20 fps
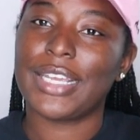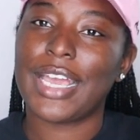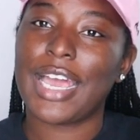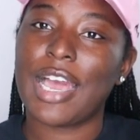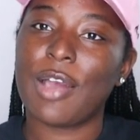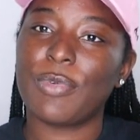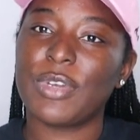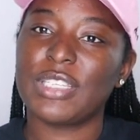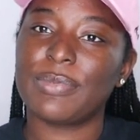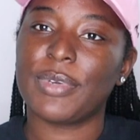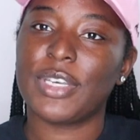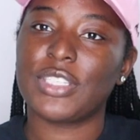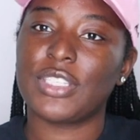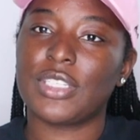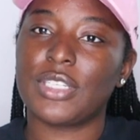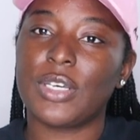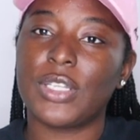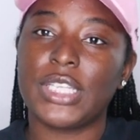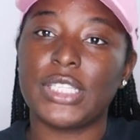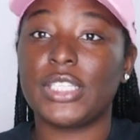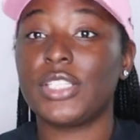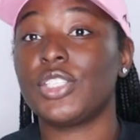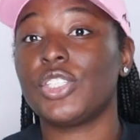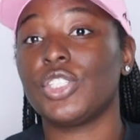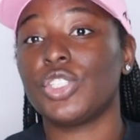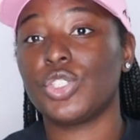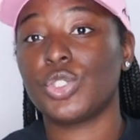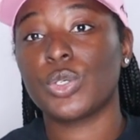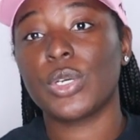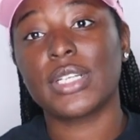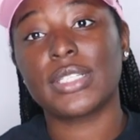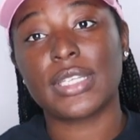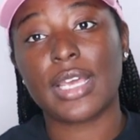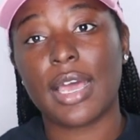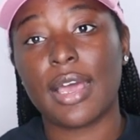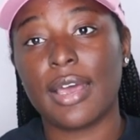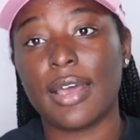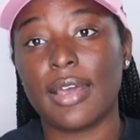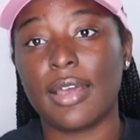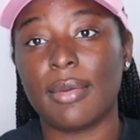How we supposed to know that this is your
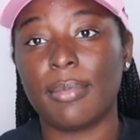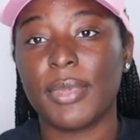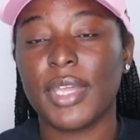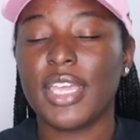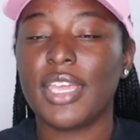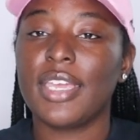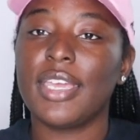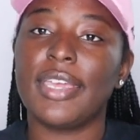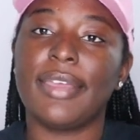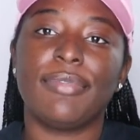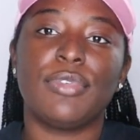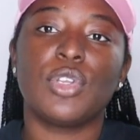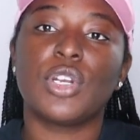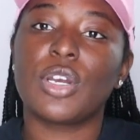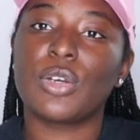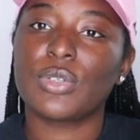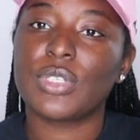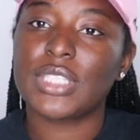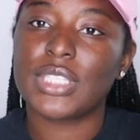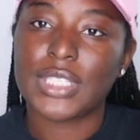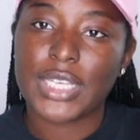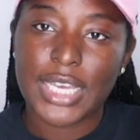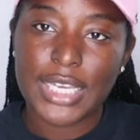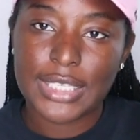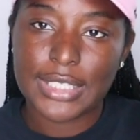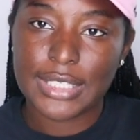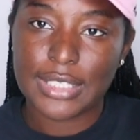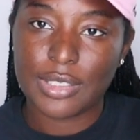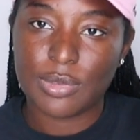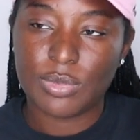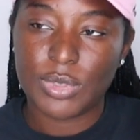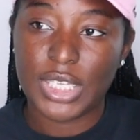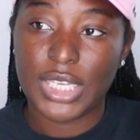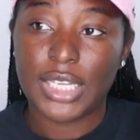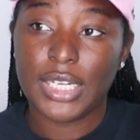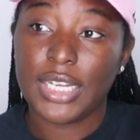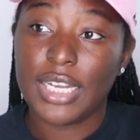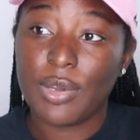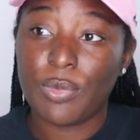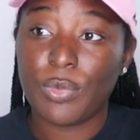time if you don't say something?
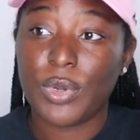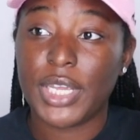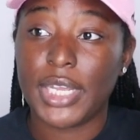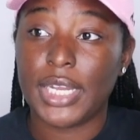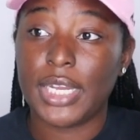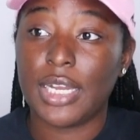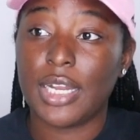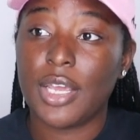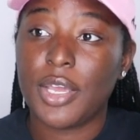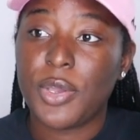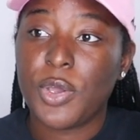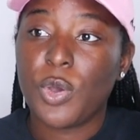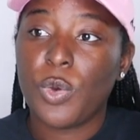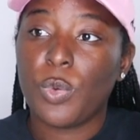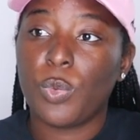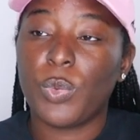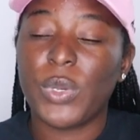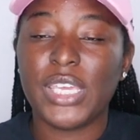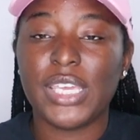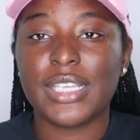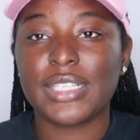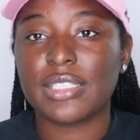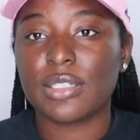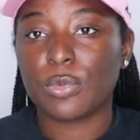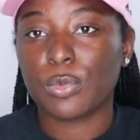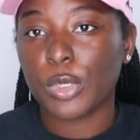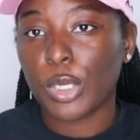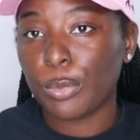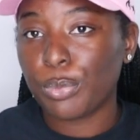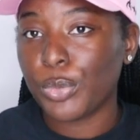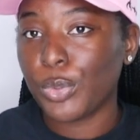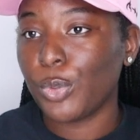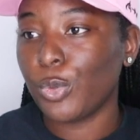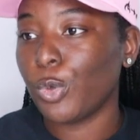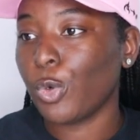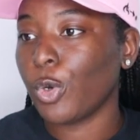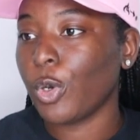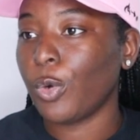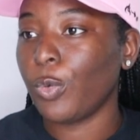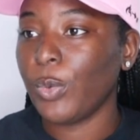And then when we interrupt you
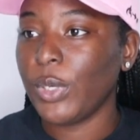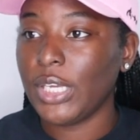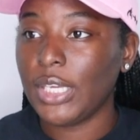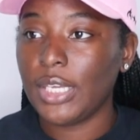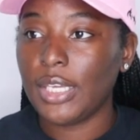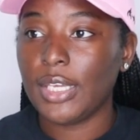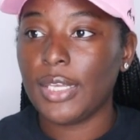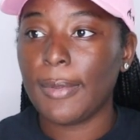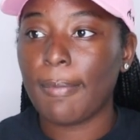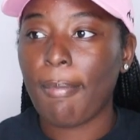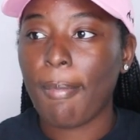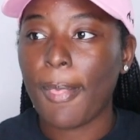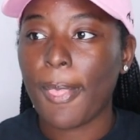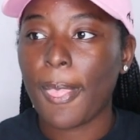or we